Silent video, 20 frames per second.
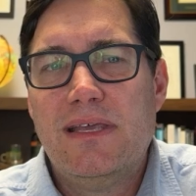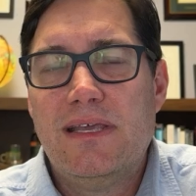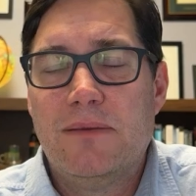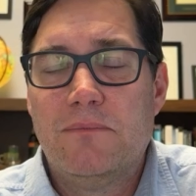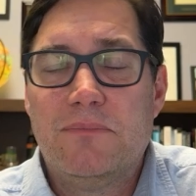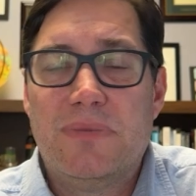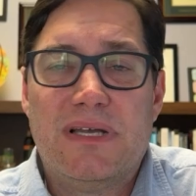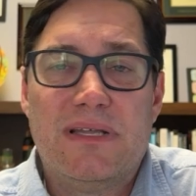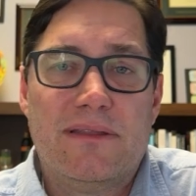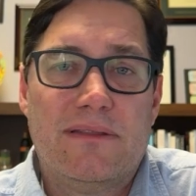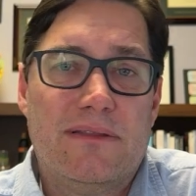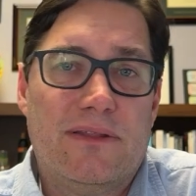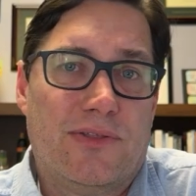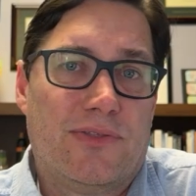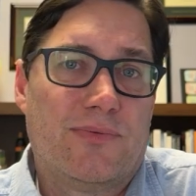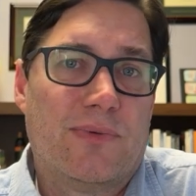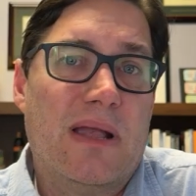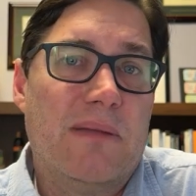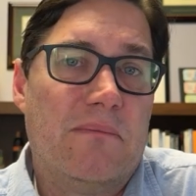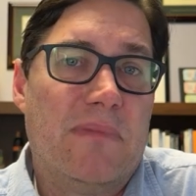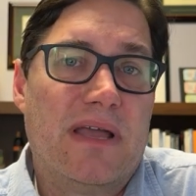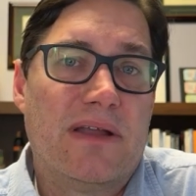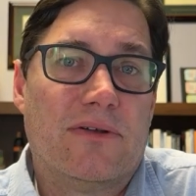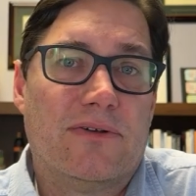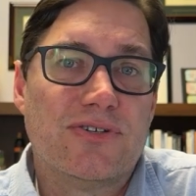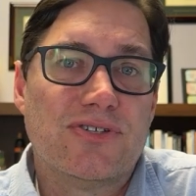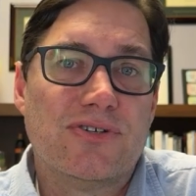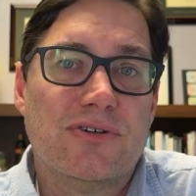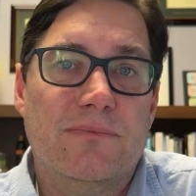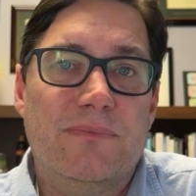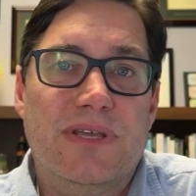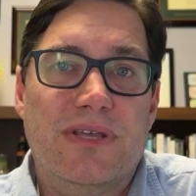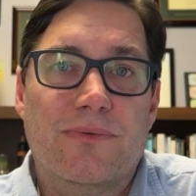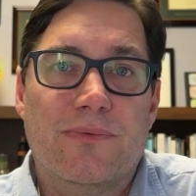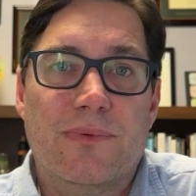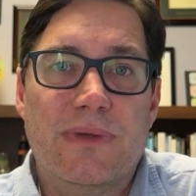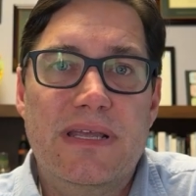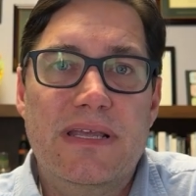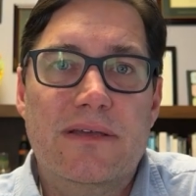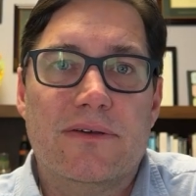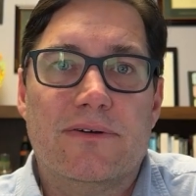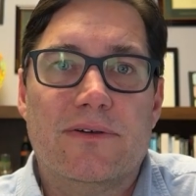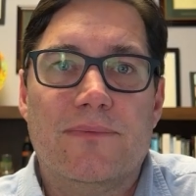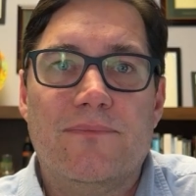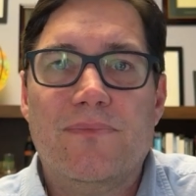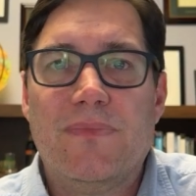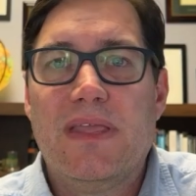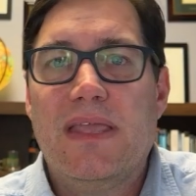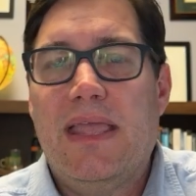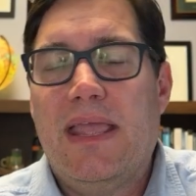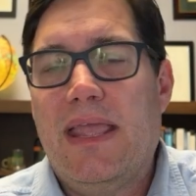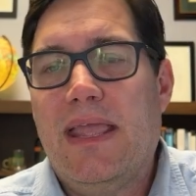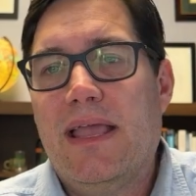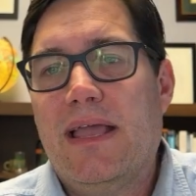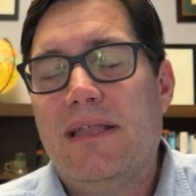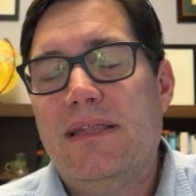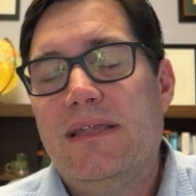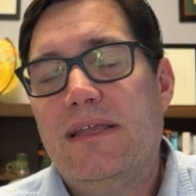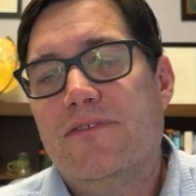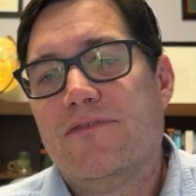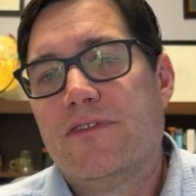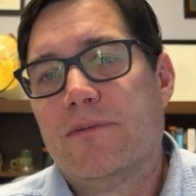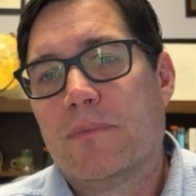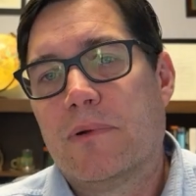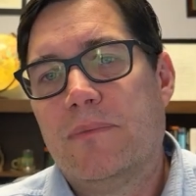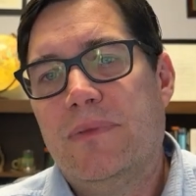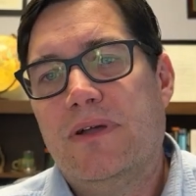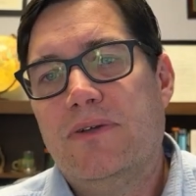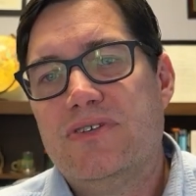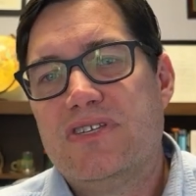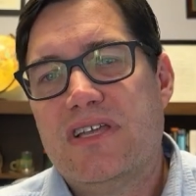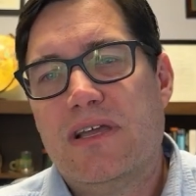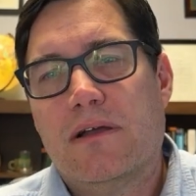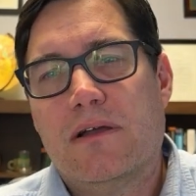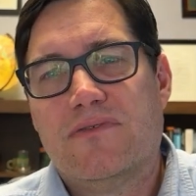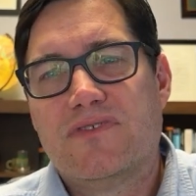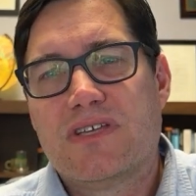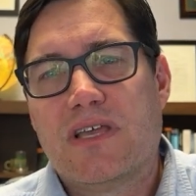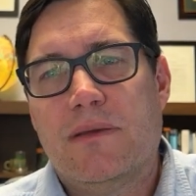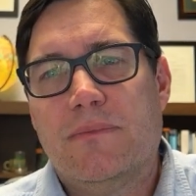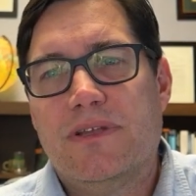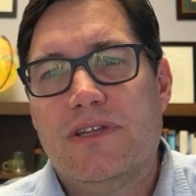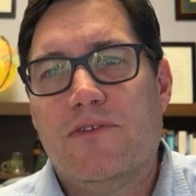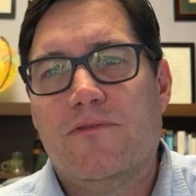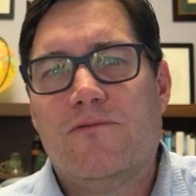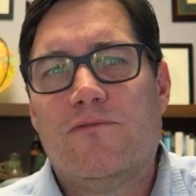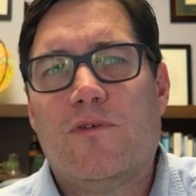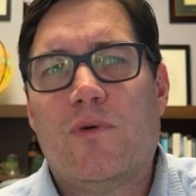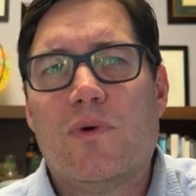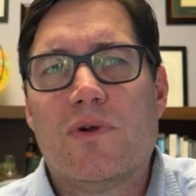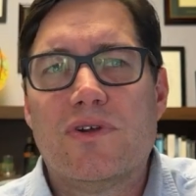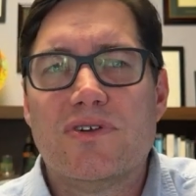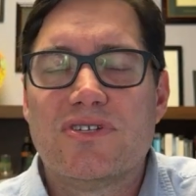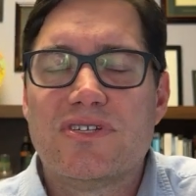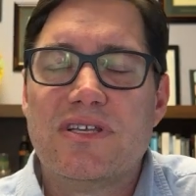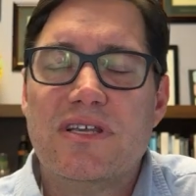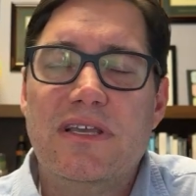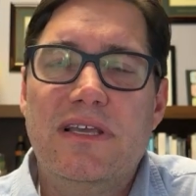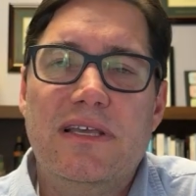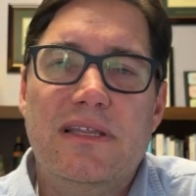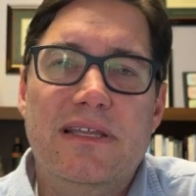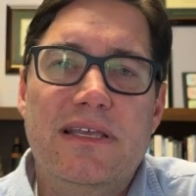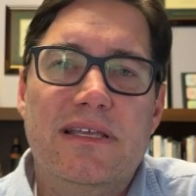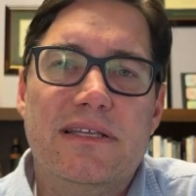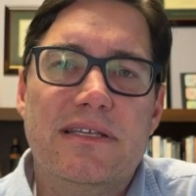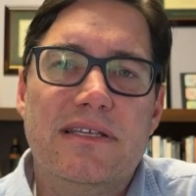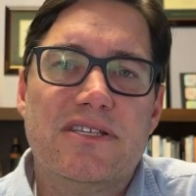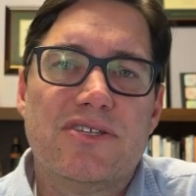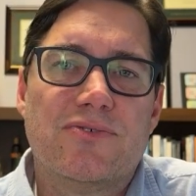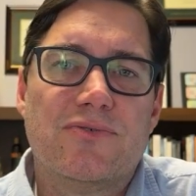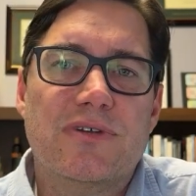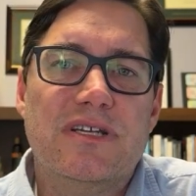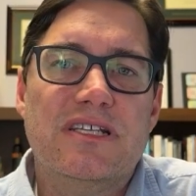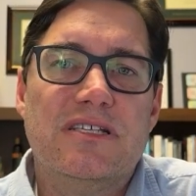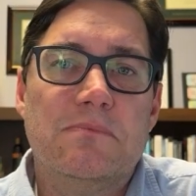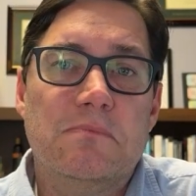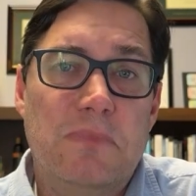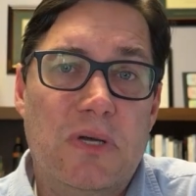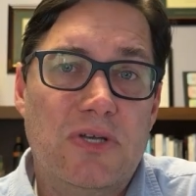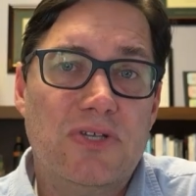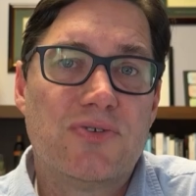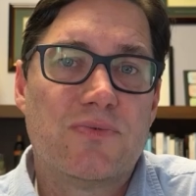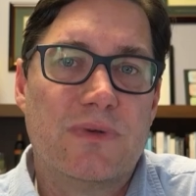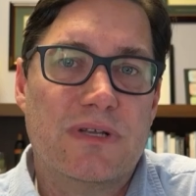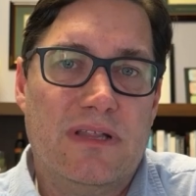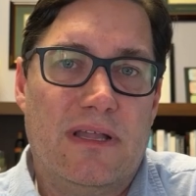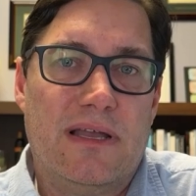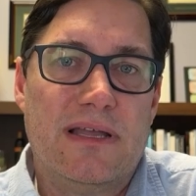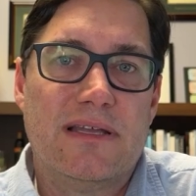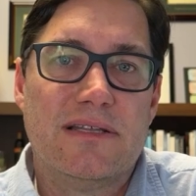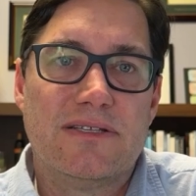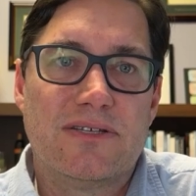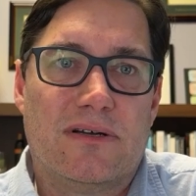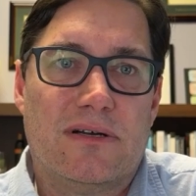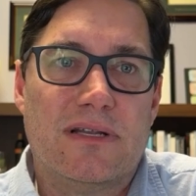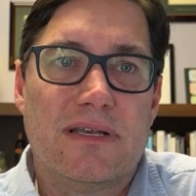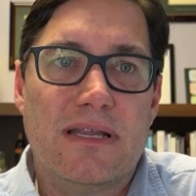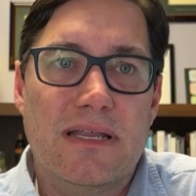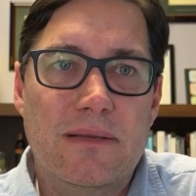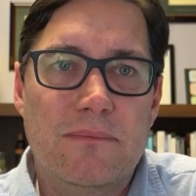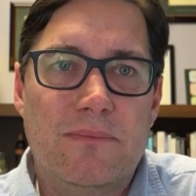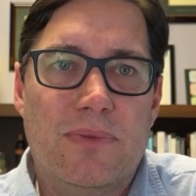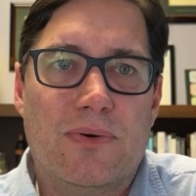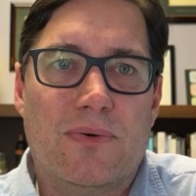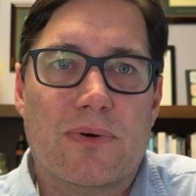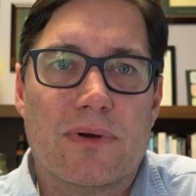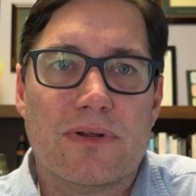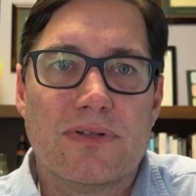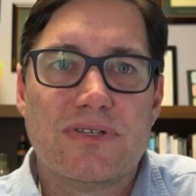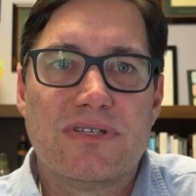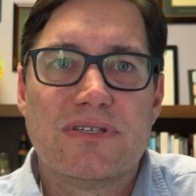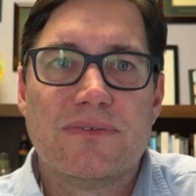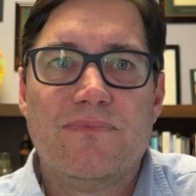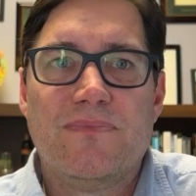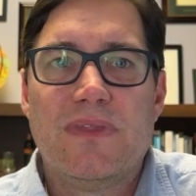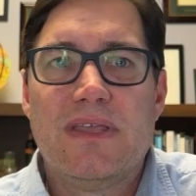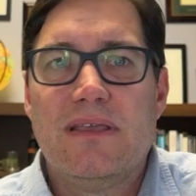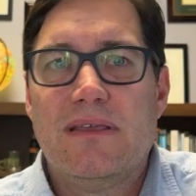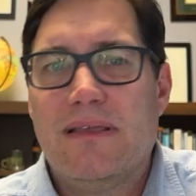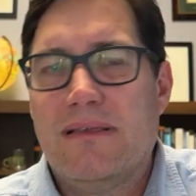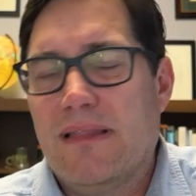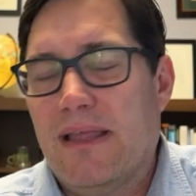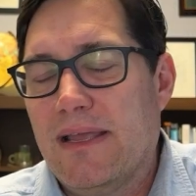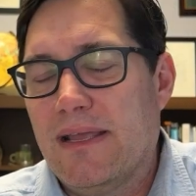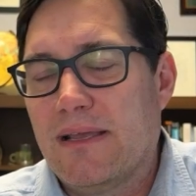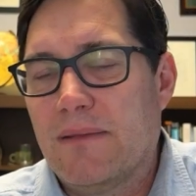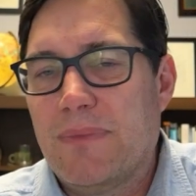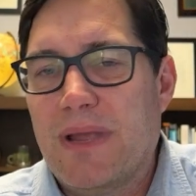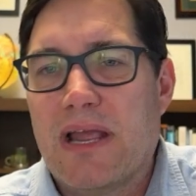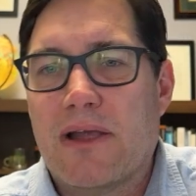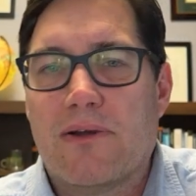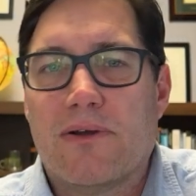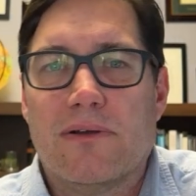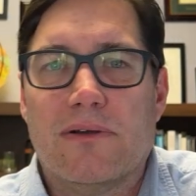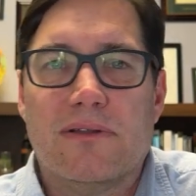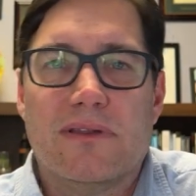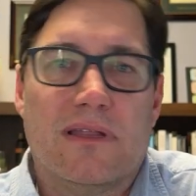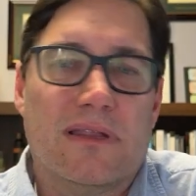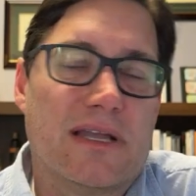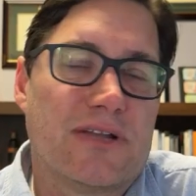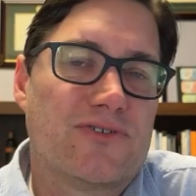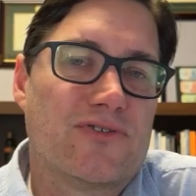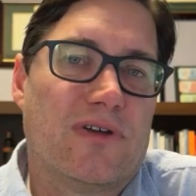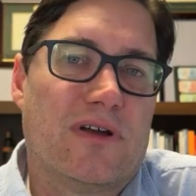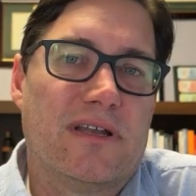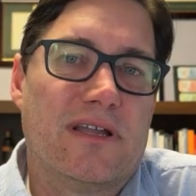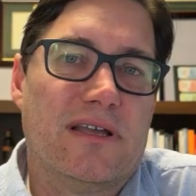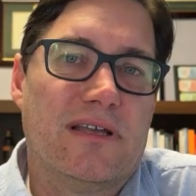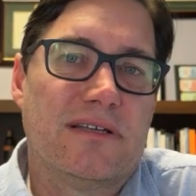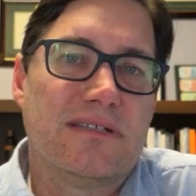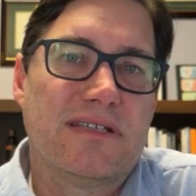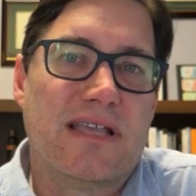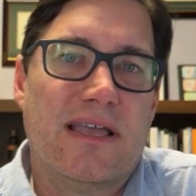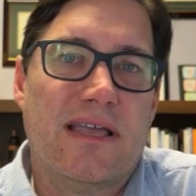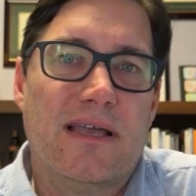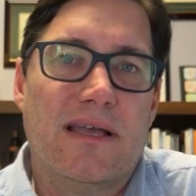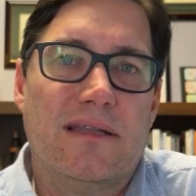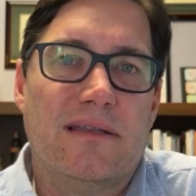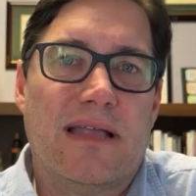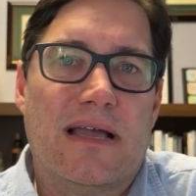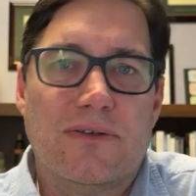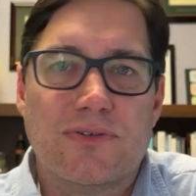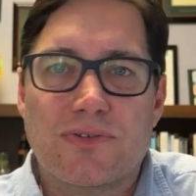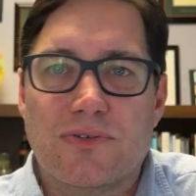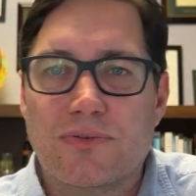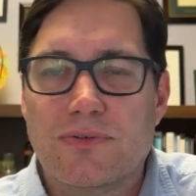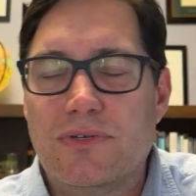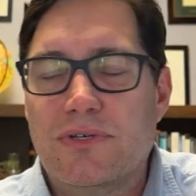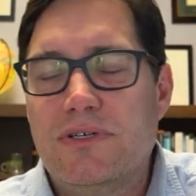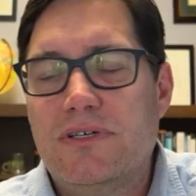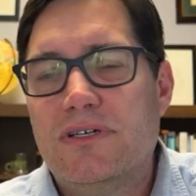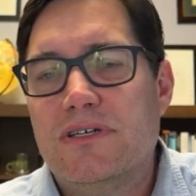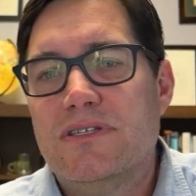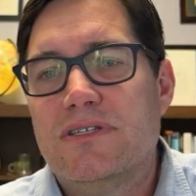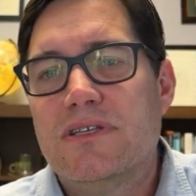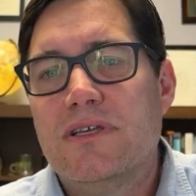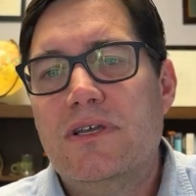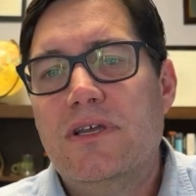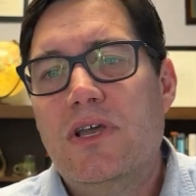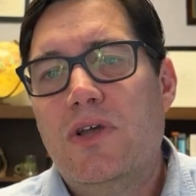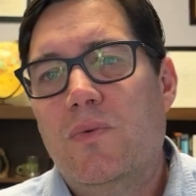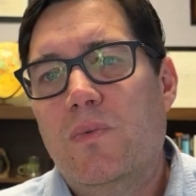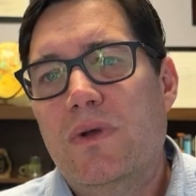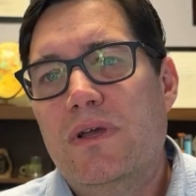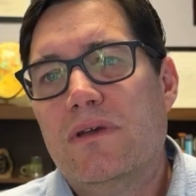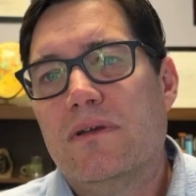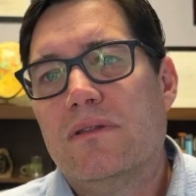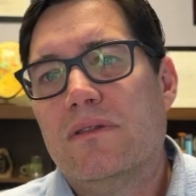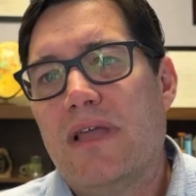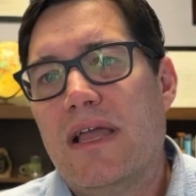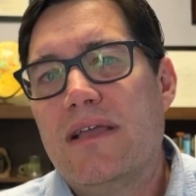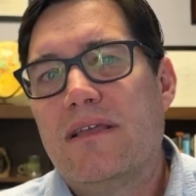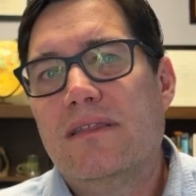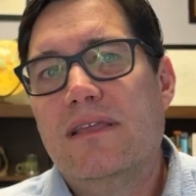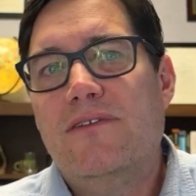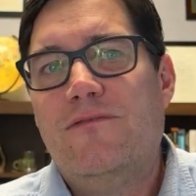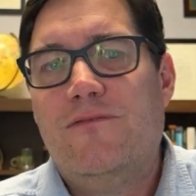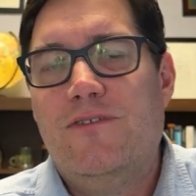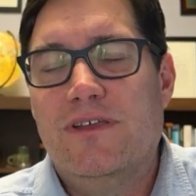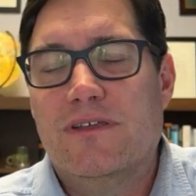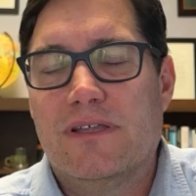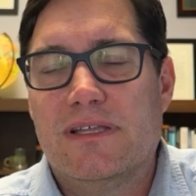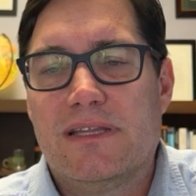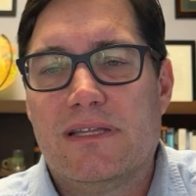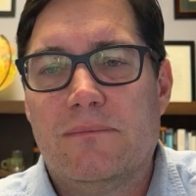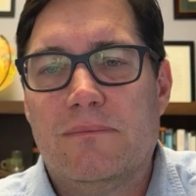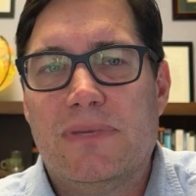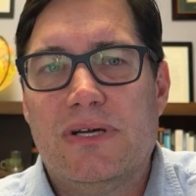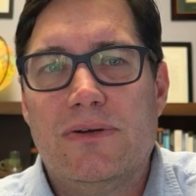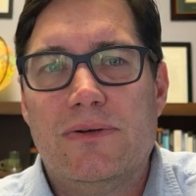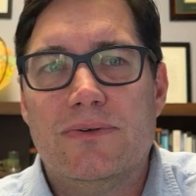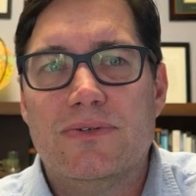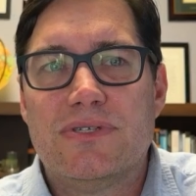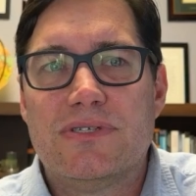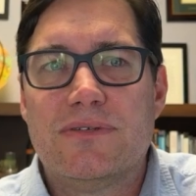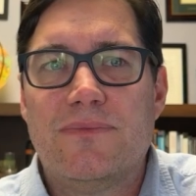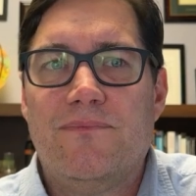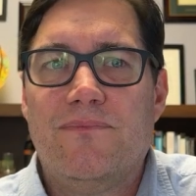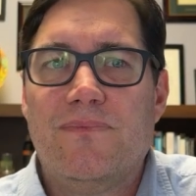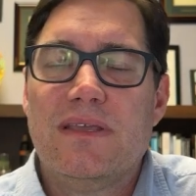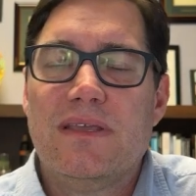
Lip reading: But the threat might also be real, and if the proposed tariffs come into force, the industries most reliant on imports, like apparel, electronics, and household goods, will likely feel it the most.